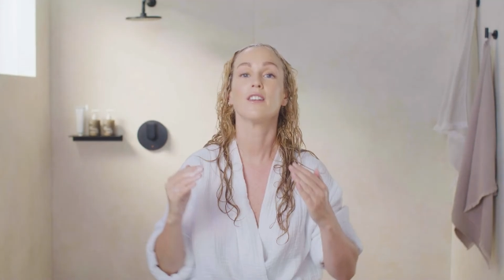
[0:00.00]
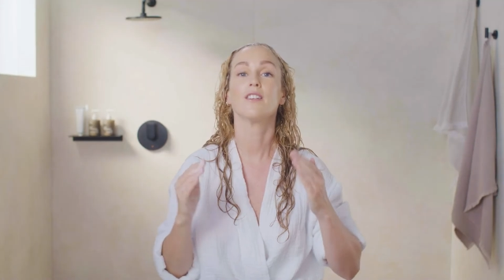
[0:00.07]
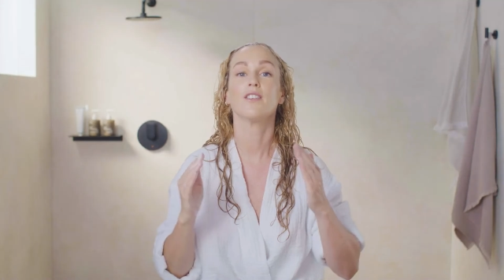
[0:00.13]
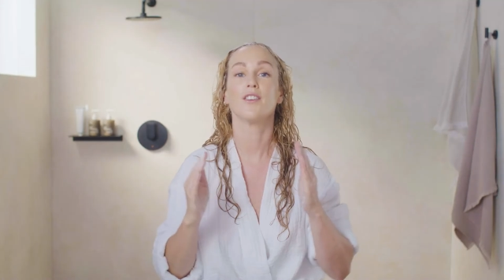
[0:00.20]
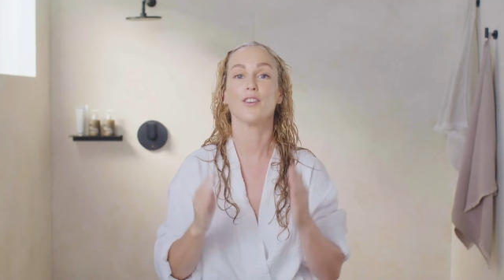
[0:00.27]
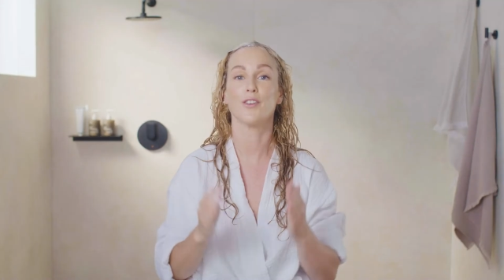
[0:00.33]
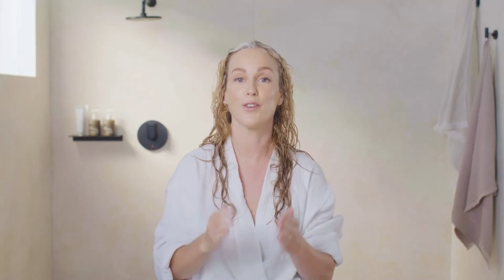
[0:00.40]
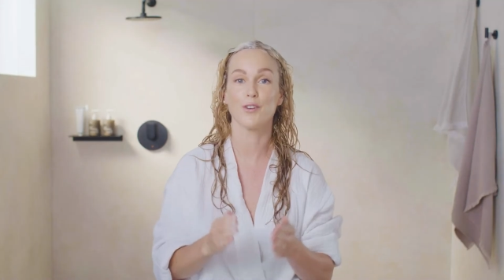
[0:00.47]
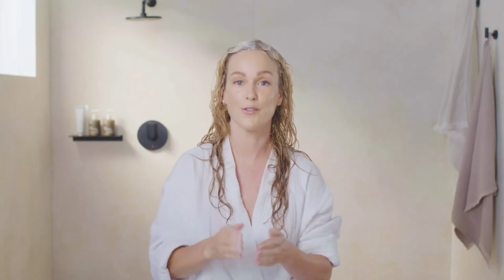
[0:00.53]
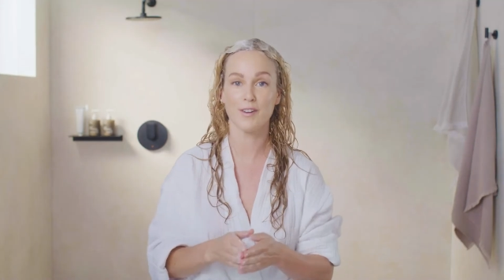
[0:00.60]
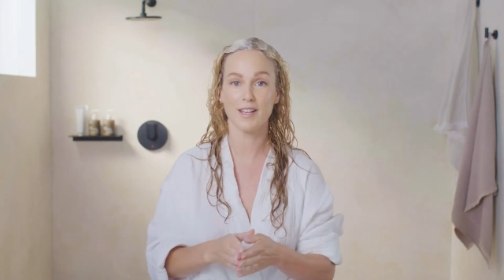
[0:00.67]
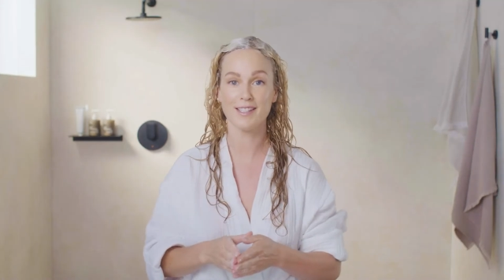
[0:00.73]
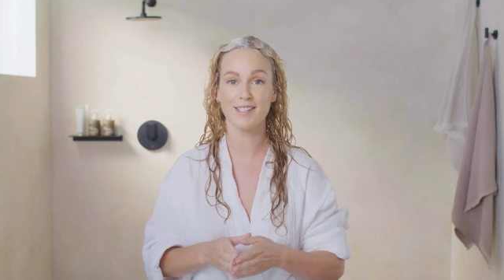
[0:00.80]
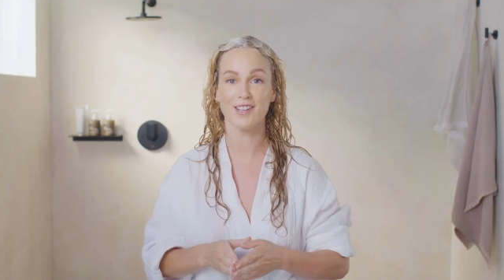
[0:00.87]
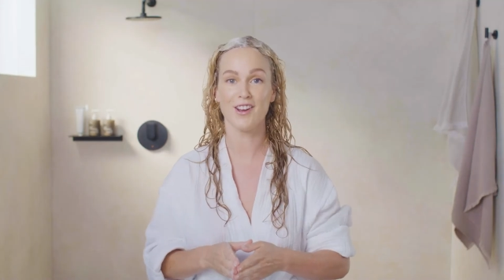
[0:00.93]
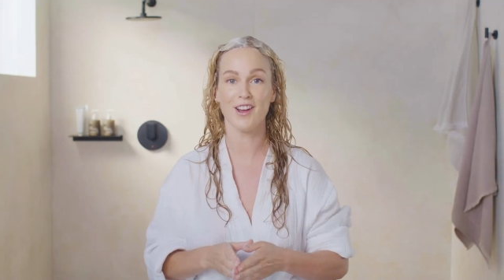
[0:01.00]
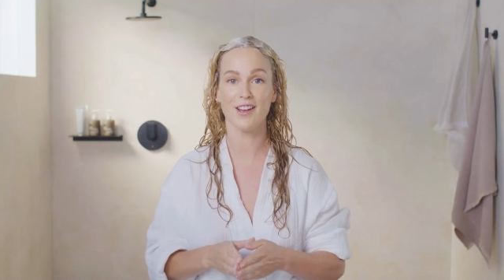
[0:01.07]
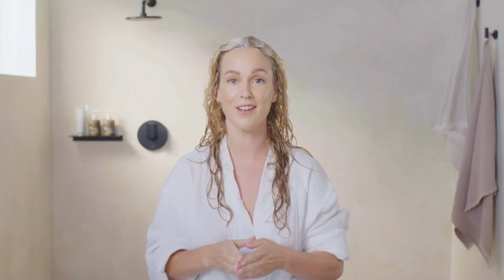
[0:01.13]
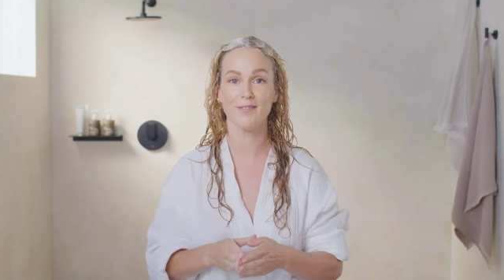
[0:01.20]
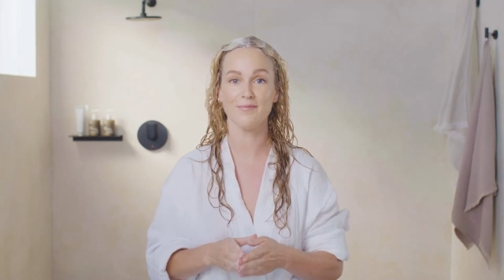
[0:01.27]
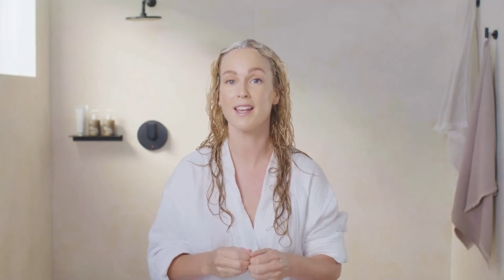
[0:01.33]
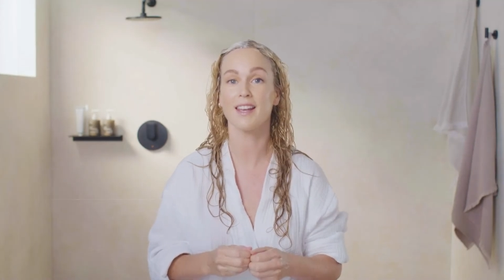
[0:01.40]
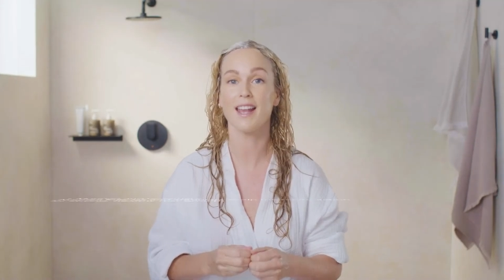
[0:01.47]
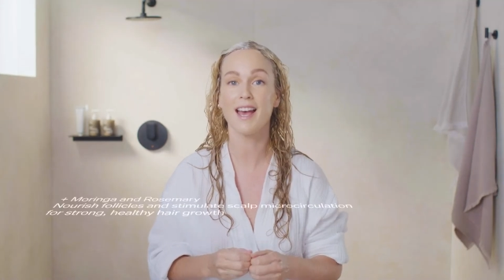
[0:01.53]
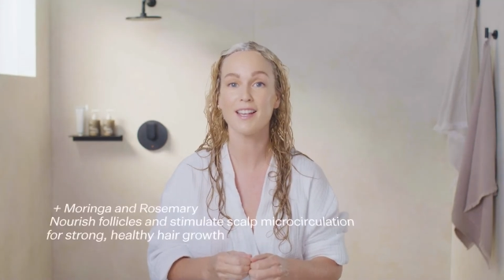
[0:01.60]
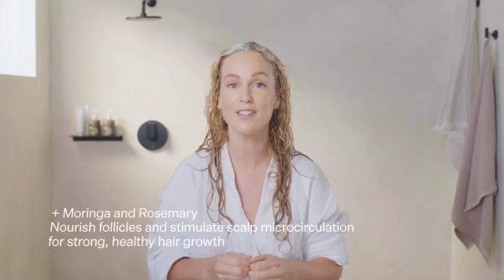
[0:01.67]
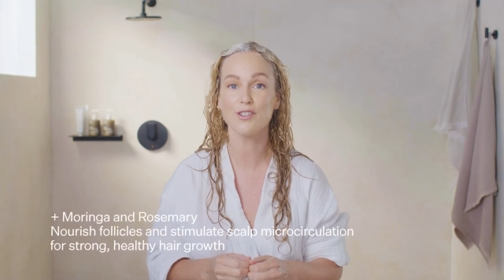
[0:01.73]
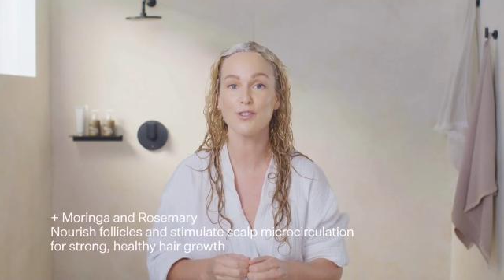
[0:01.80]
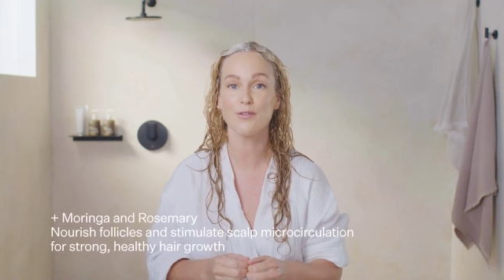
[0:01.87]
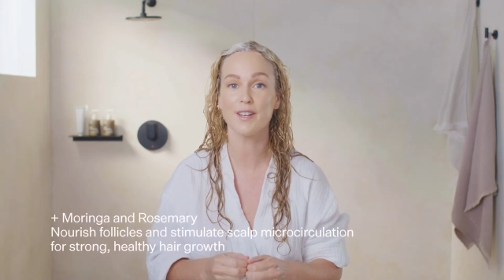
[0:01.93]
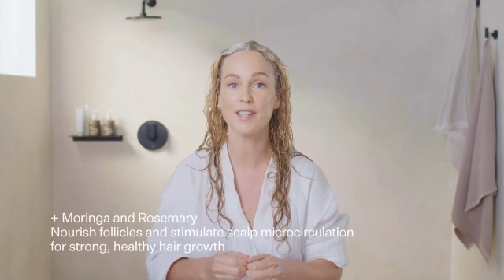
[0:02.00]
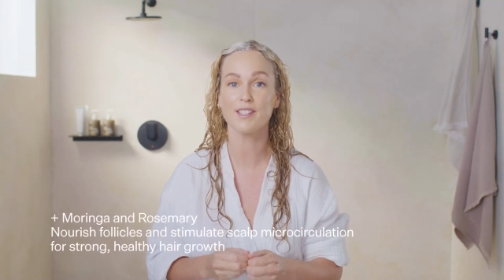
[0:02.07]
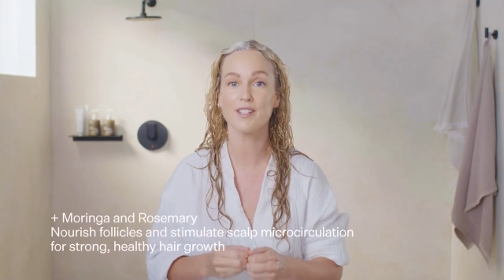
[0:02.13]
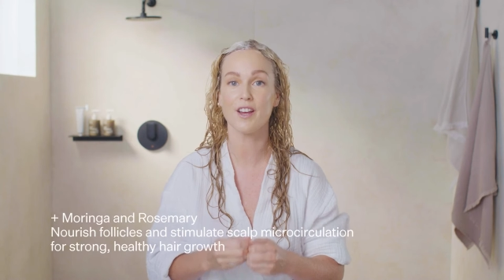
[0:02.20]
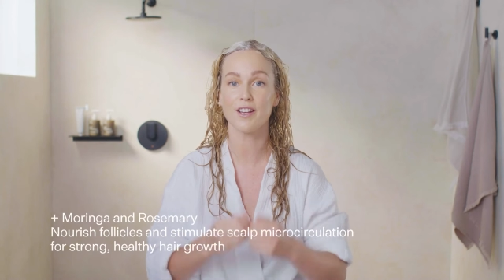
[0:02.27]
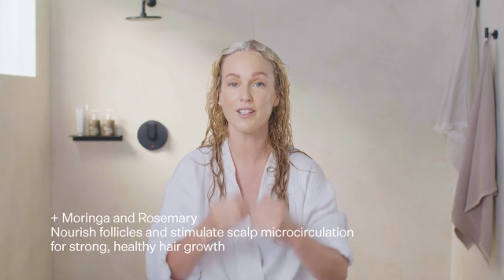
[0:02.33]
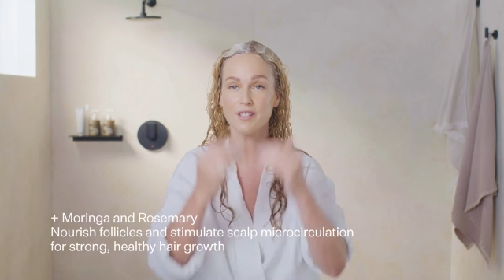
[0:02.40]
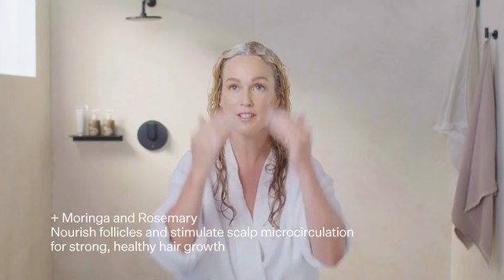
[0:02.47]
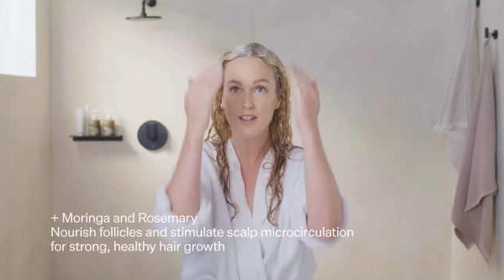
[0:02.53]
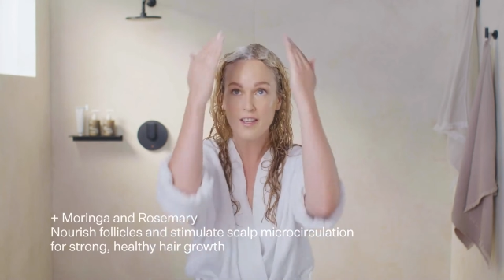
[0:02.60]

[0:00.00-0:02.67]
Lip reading: Now you're going to rinse it out, and as you rinse out,